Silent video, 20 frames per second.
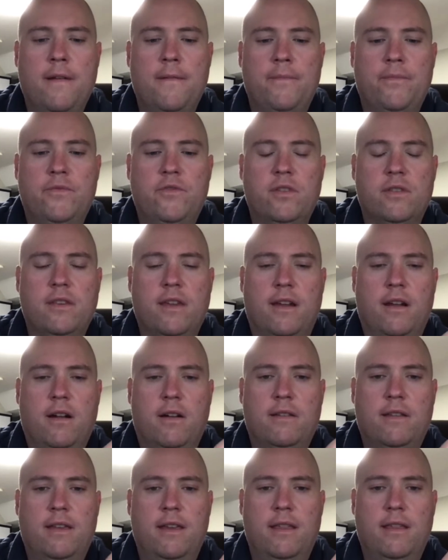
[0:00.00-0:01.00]
Just like our
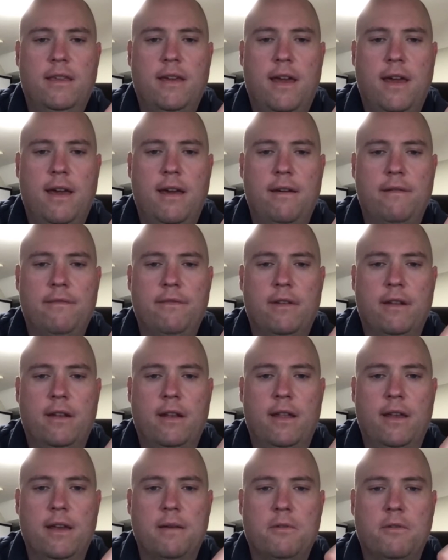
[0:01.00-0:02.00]
teeth have an
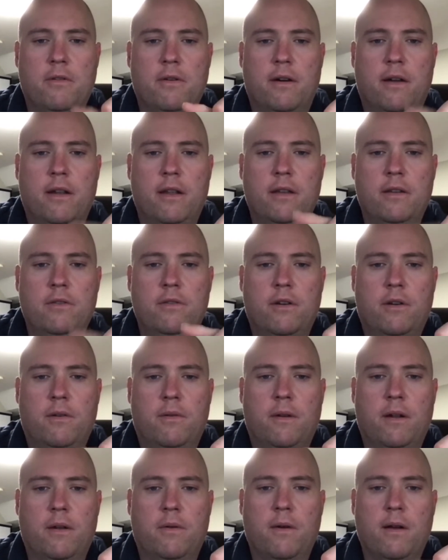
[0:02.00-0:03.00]
enamel on it, you don't want
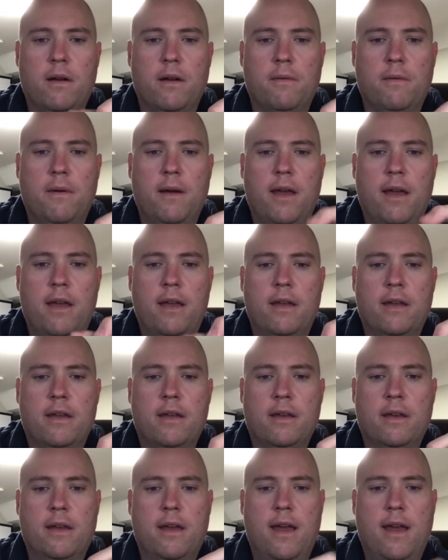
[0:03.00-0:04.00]
to wear away
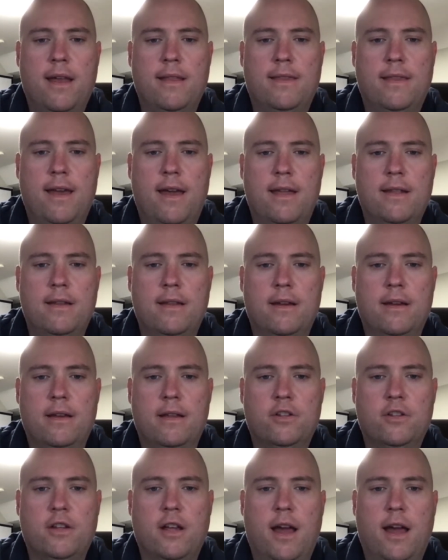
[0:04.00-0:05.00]
at that
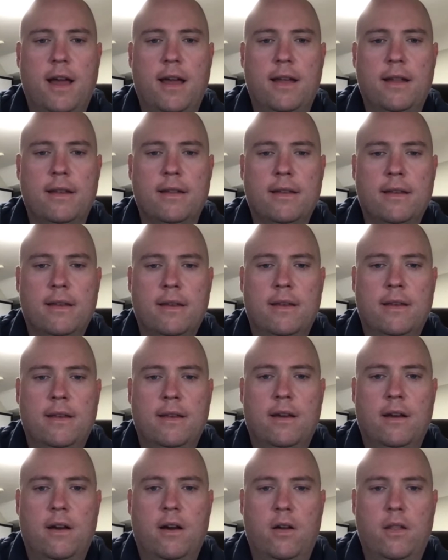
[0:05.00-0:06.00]
shine
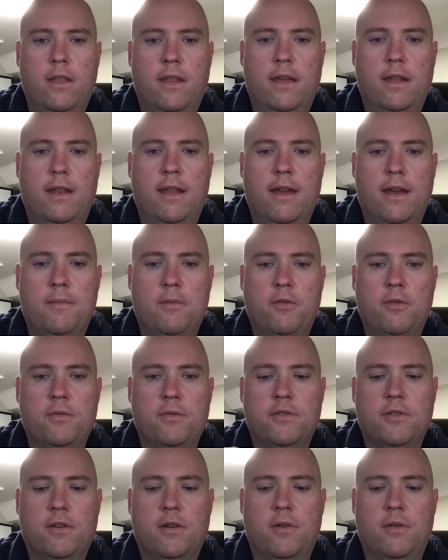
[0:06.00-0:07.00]
on the enamel.
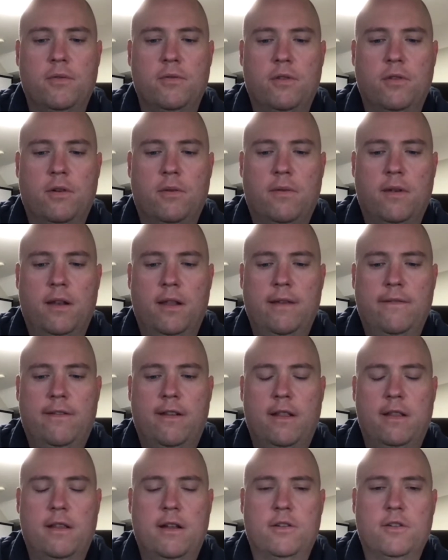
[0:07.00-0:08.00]
So you don't want to leave it in
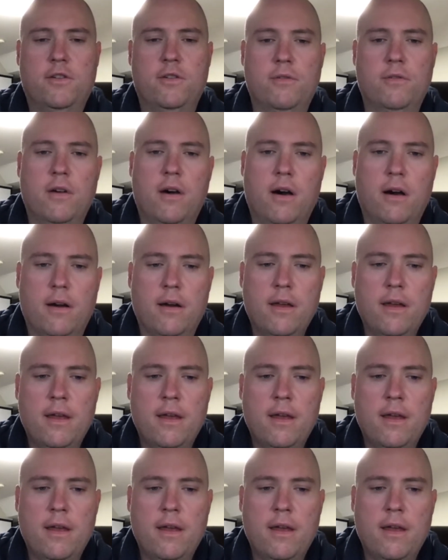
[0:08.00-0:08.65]
there too long.